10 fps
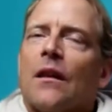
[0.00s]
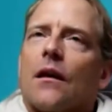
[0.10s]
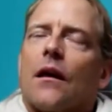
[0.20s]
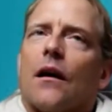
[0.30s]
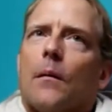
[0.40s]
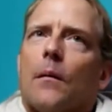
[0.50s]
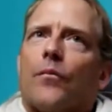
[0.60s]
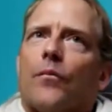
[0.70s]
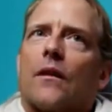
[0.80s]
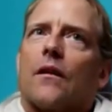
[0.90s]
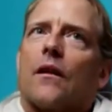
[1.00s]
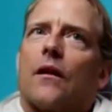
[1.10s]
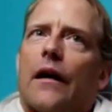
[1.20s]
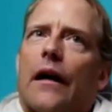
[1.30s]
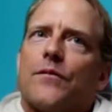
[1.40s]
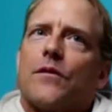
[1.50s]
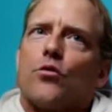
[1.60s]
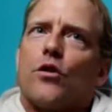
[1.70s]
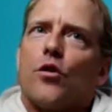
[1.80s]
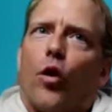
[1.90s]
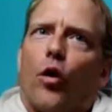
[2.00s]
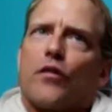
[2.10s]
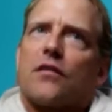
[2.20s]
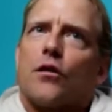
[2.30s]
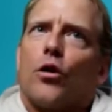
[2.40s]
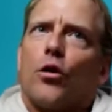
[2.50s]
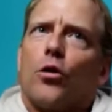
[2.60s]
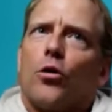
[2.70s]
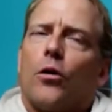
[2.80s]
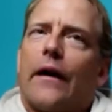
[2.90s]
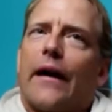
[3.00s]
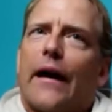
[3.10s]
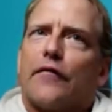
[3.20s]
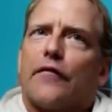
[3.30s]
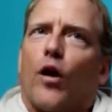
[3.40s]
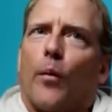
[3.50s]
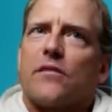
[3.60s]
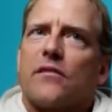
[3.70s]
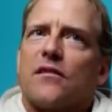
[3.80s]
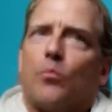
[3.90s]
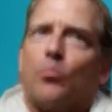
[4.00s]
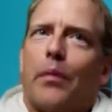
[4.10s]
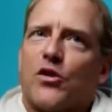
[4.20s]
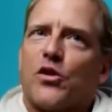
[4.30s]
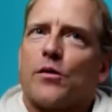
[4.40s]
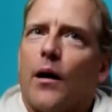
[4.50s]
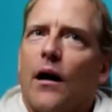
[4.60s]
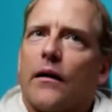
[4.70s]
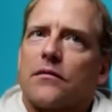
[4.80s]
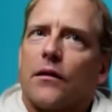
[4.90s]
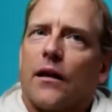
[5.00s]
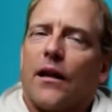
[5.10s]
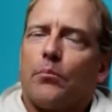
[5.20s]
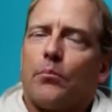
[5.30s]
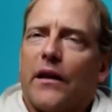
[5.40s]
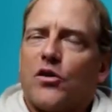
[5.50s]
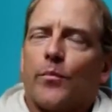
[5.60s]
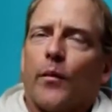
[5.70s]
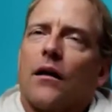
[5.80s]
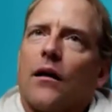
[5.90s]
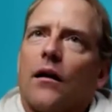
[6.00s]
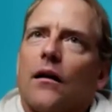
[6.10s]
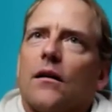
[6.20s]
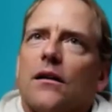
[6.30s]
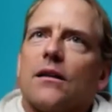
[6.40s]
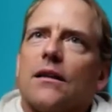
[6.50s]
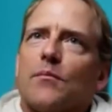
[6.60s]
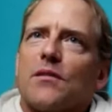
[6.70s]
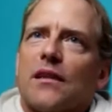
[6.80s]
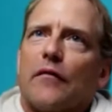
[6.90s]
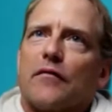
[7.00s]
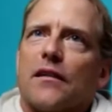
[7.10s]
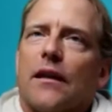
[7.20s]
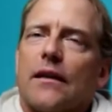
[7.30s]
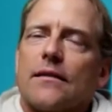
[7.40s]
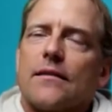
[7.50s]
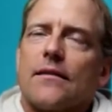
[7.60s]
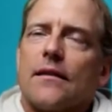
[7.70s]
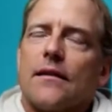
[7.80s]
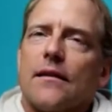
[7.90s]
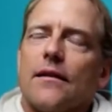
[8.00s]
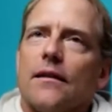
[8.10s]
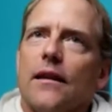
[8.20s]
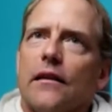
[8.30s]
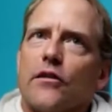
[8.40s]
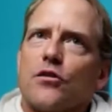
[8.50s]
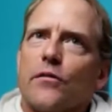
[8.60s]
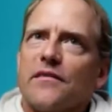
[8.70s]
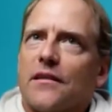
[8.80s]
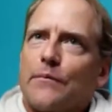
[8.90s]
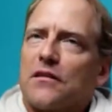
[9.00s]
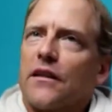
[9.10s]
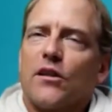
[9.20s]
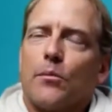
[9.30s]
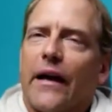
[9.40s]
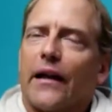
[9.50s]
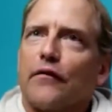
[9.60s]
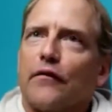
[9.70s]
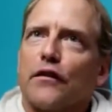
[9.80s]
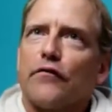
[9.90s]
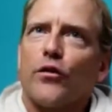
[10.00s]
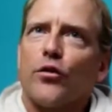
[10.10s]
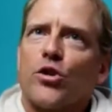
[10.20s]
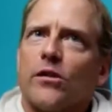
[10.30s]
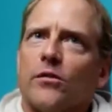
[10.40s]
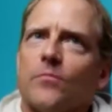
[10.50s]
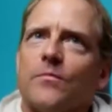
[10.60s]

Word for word: Do you also have options to benchmark, so they can benchmark themselves against the industry? Is it something that you're planning for the future?